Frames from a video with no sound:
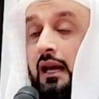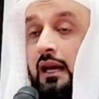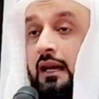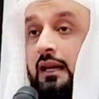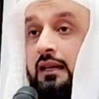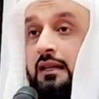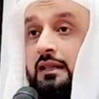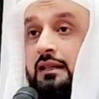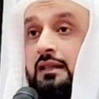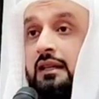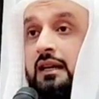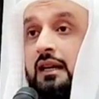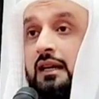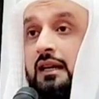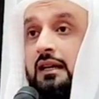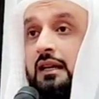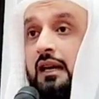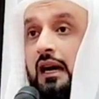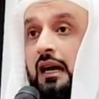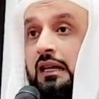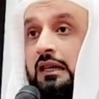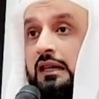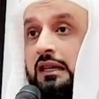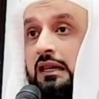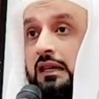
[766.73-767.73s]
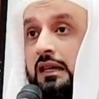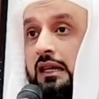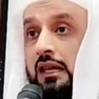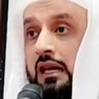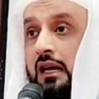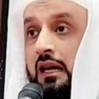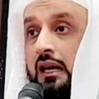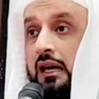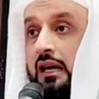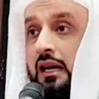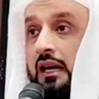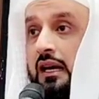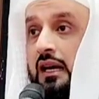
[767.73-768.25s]
Indeed,
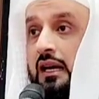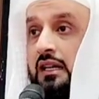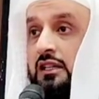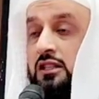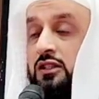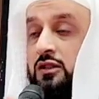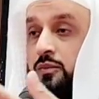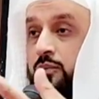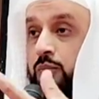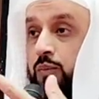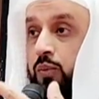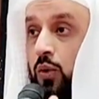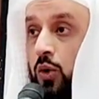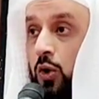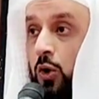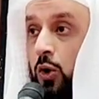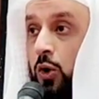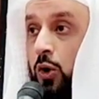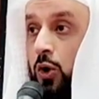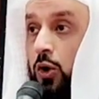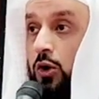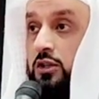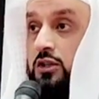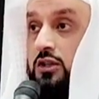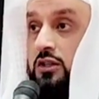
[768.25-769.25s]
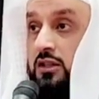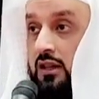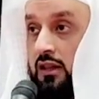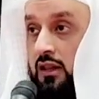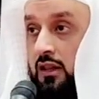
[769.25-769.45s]
Allah has bought